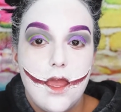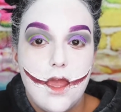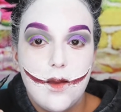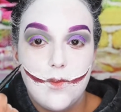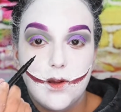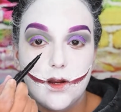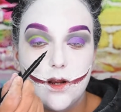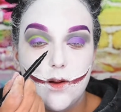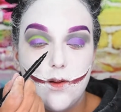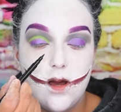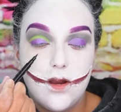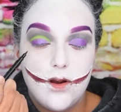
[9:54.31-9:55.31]
And we're going to
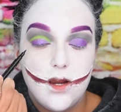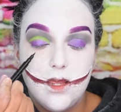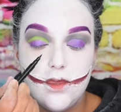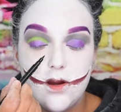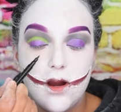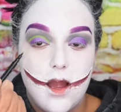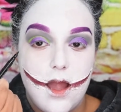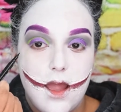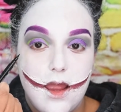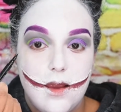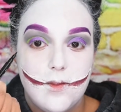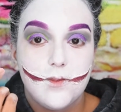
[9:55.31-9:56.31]
go underneath our
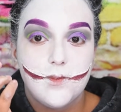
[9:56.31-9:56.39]
eye,